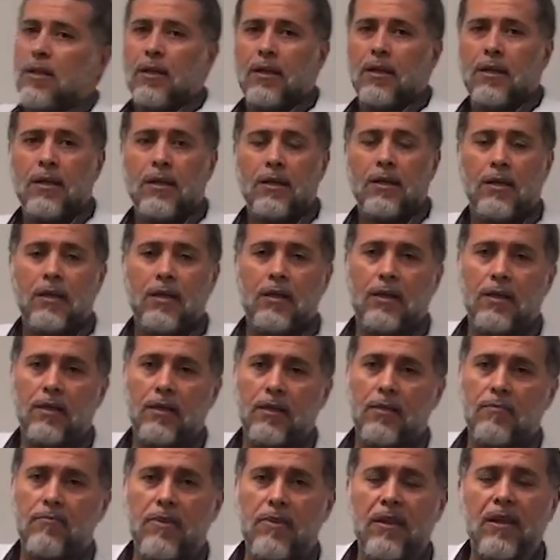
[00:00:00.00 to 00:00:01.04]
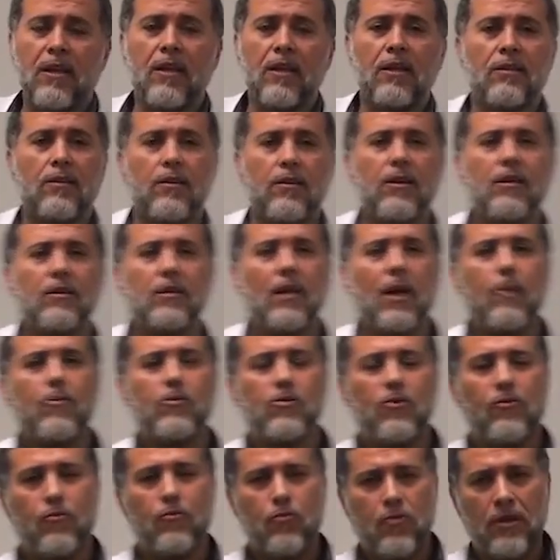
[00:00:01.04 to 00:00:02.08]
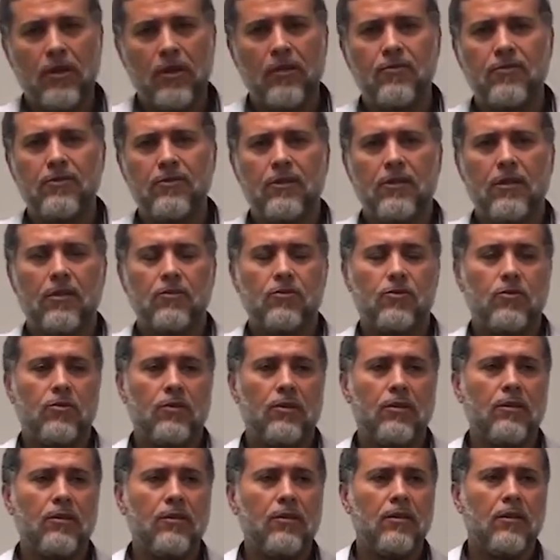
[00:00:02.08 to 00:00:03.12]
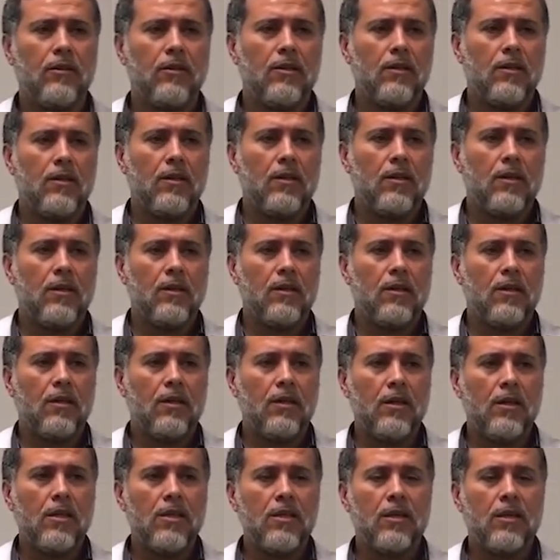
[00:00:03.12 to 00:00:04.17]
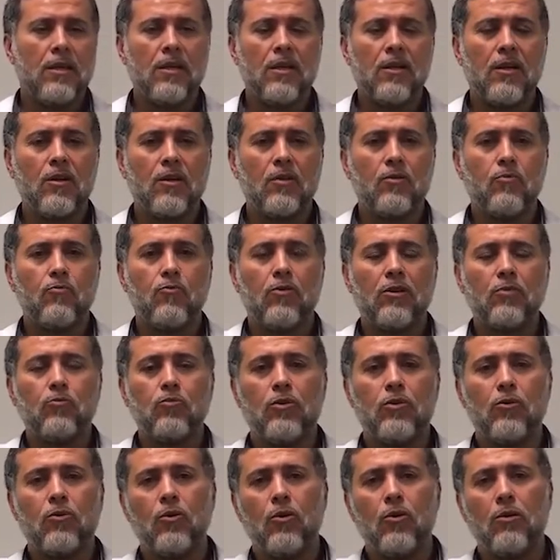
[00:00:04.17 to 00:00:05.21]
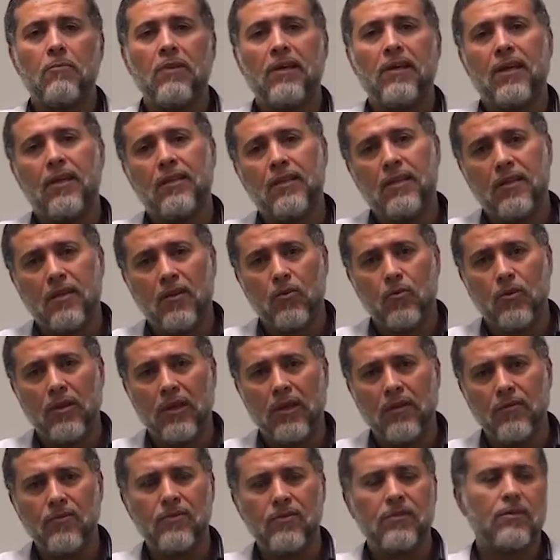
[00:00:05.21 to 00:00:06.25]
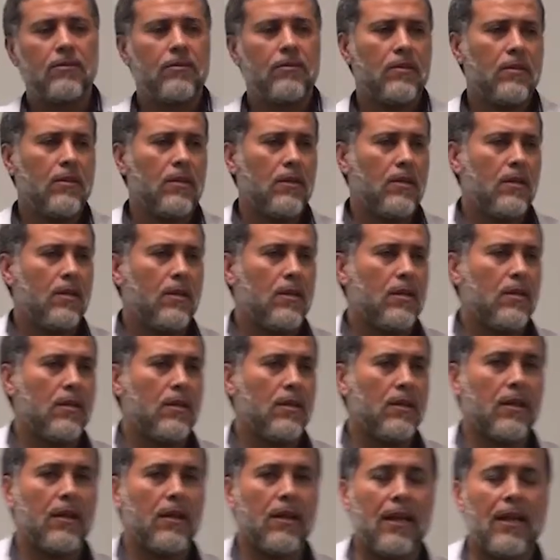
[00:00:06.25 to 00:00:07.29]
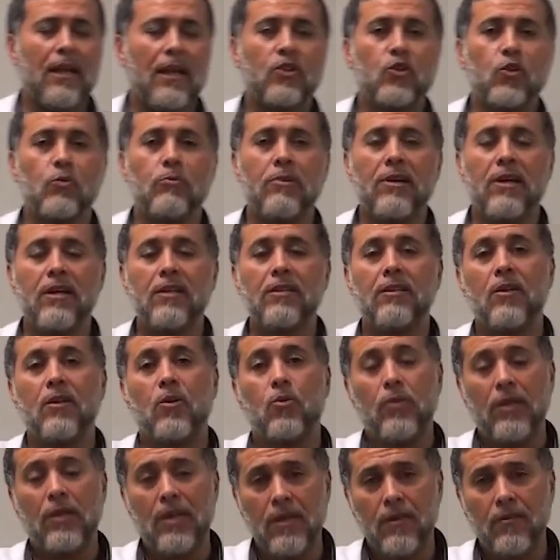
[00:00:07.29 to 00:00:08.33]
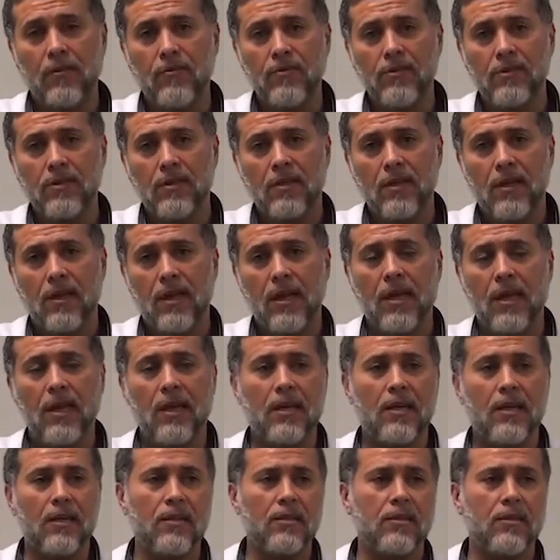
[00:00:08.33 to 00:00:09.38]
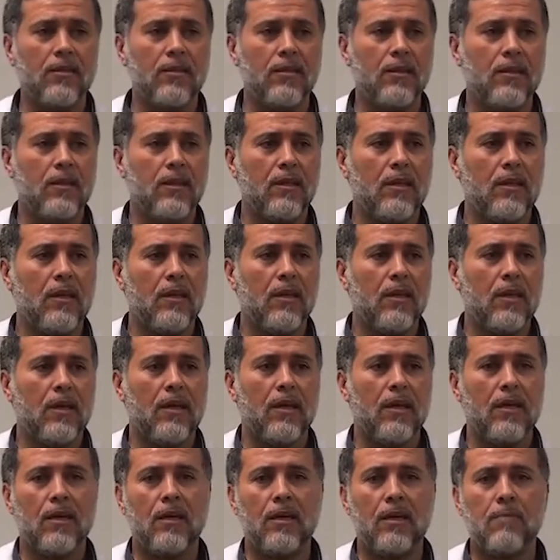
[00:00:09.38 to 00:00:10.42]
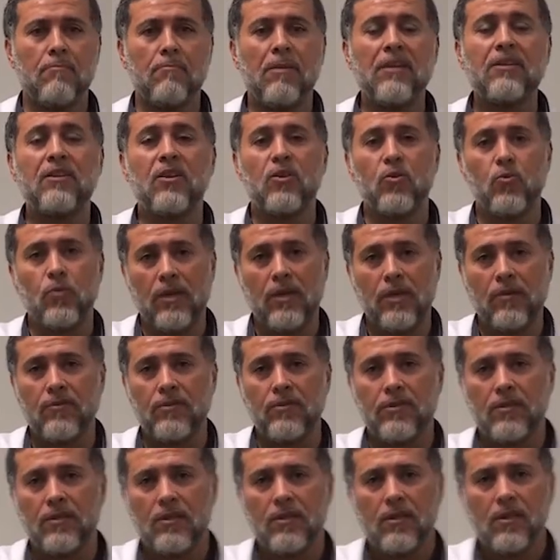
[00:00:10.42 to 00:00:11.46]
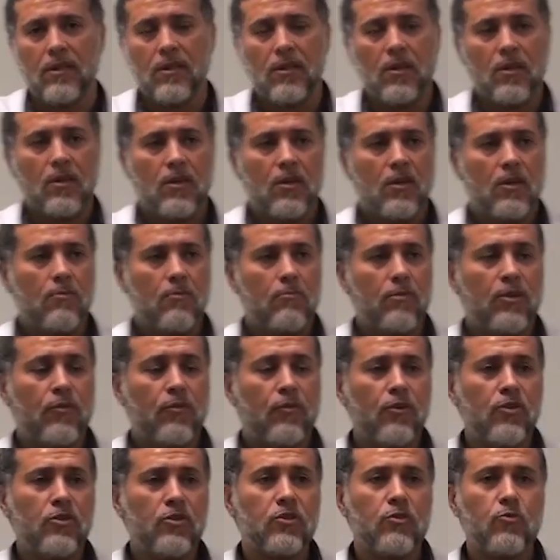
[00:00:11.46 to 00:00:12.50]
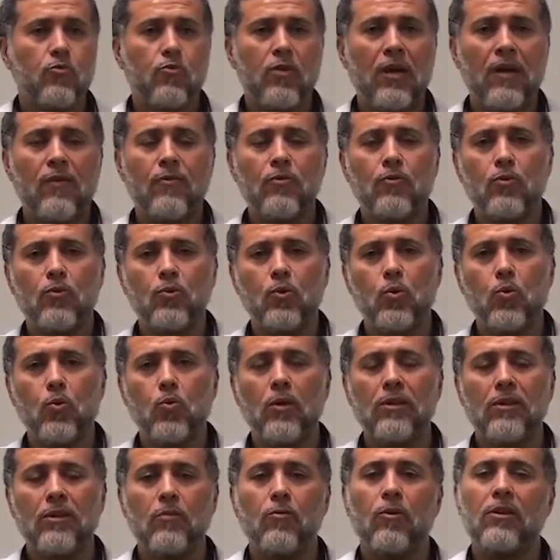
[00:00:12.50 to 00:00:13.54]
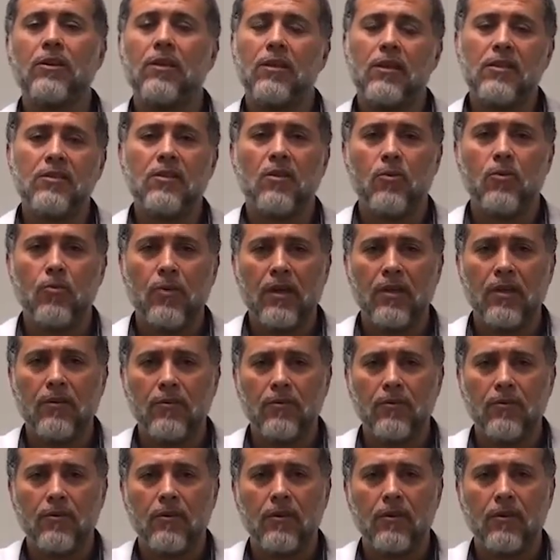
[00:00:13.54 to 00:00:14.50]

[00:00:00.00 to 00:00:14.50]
There are three types of waves actually. There are what we call mechanical waves, there are electromagnetic waves, and matter waves. But first we have to know what is a wave.